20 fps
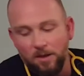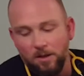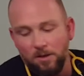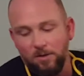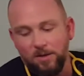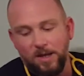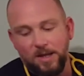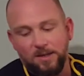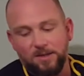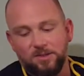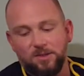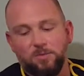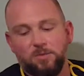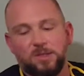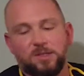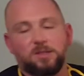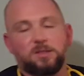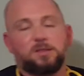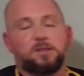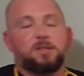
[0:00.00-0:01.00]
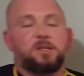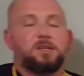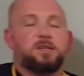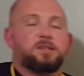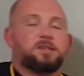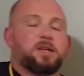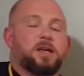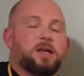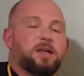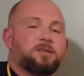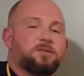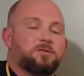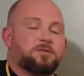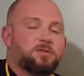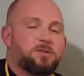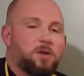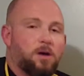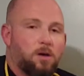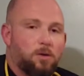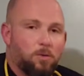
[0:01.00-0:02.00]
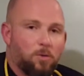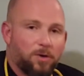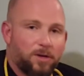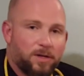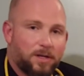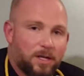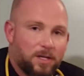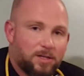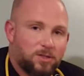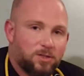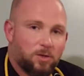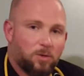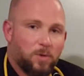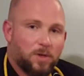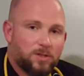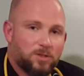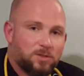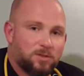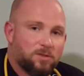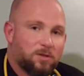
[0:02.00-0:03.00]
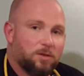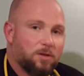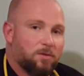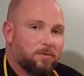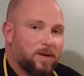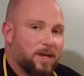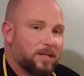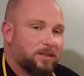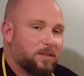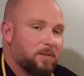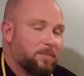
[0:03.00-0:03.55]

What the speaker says: Okay, so Mrs. T's answers to all orientation questions are correct.